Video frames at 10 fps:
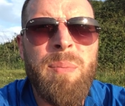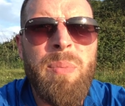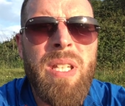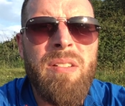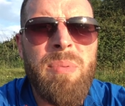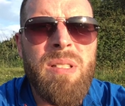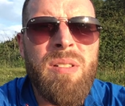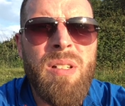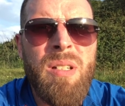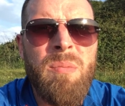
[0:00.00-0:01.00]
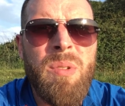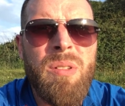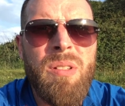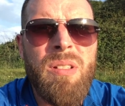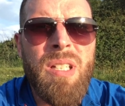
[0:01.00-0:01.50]
But there have been
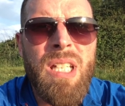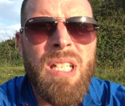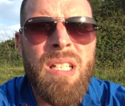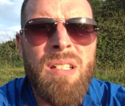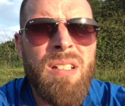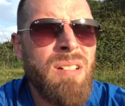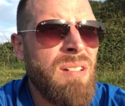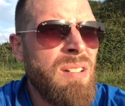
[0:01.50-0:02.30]
times in